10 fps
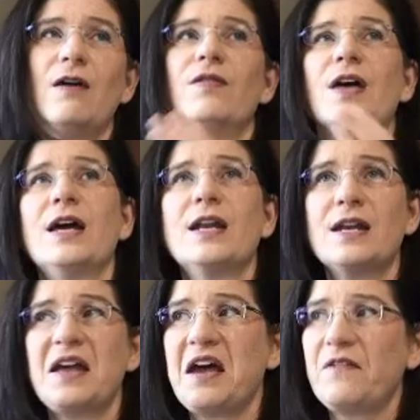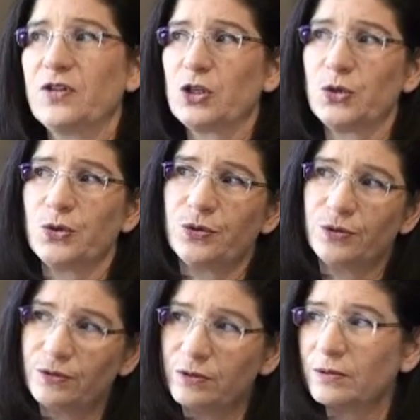Then
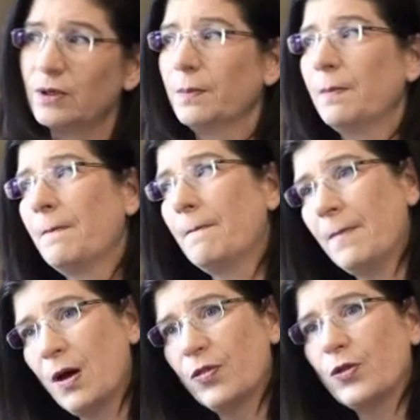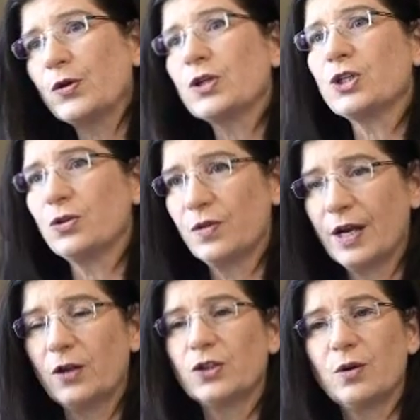after a month or two,
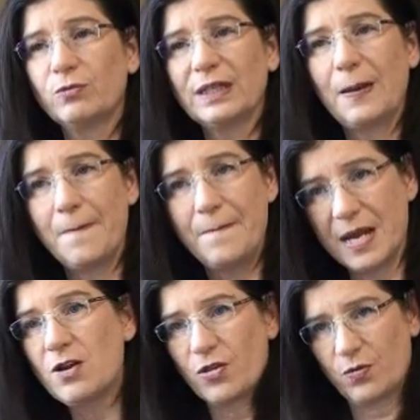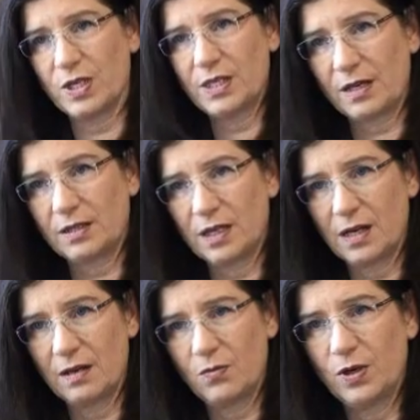then I'll do a really big
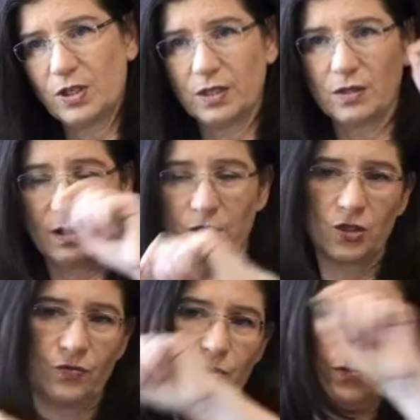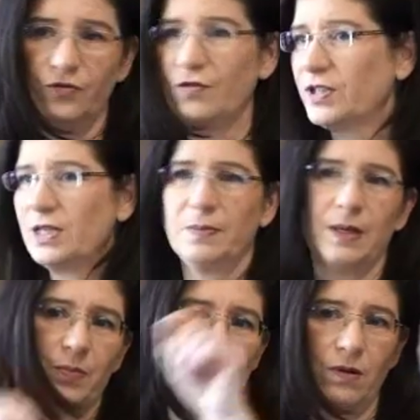360, which is I'll interview 15
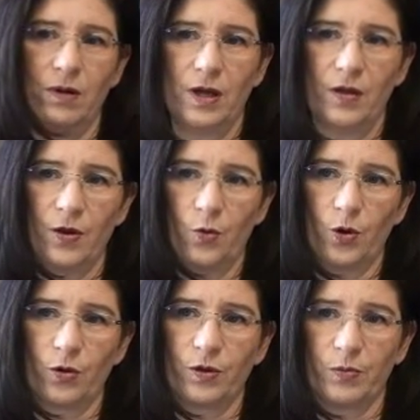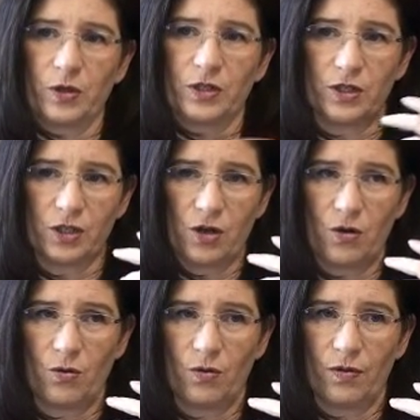people that work with a person
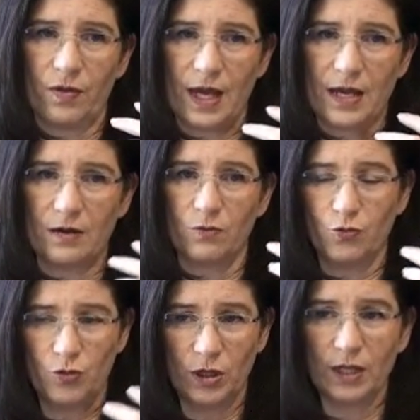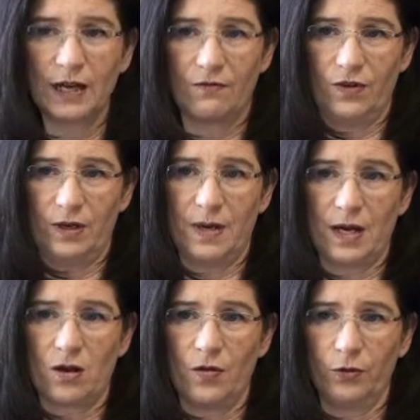so they can really get
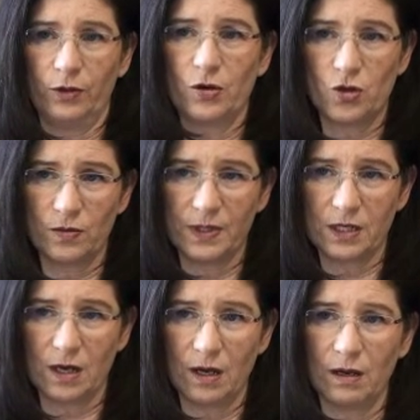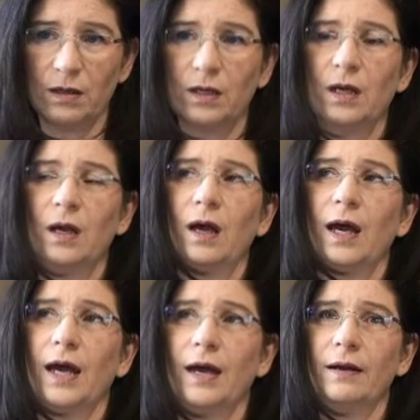feedback on their leadership style
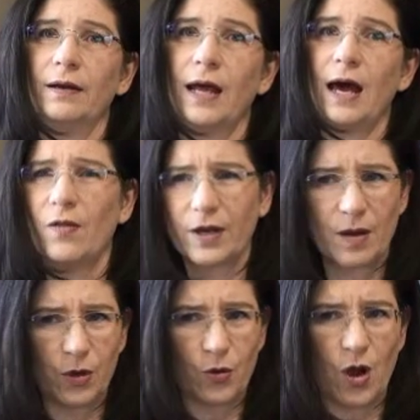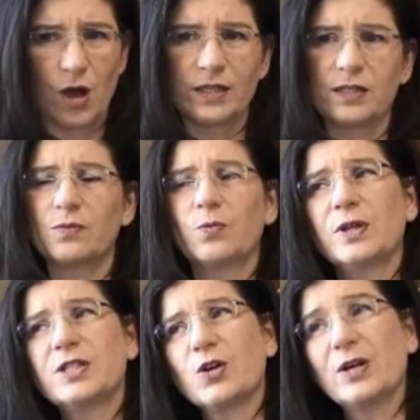and how they come across,
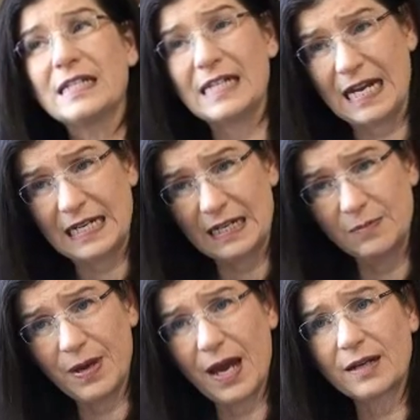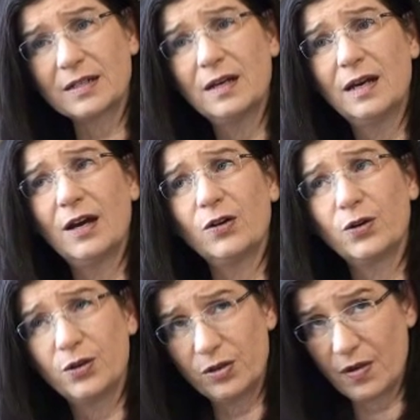what's their intended impact, how
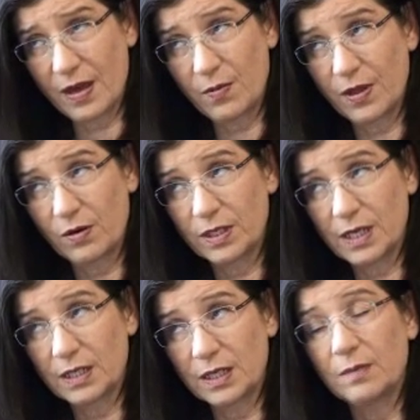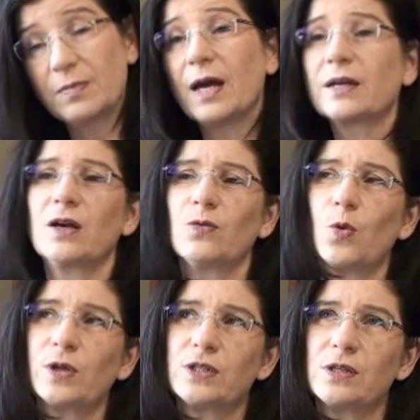good are they with their intended impact, and
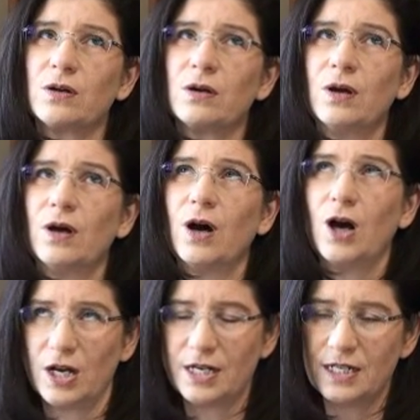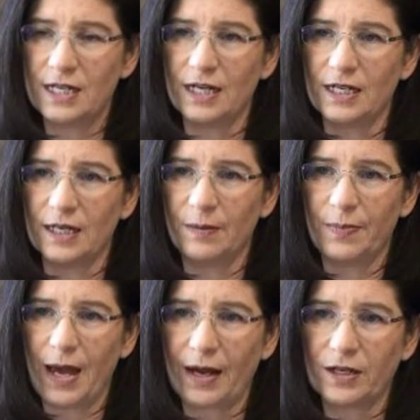what's their unintended
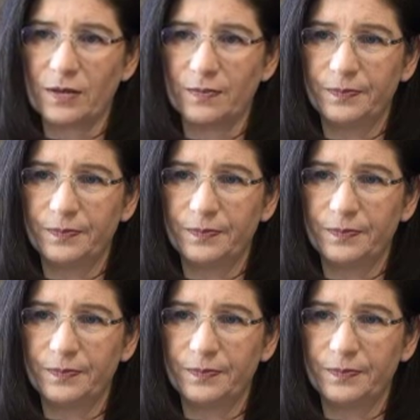impact.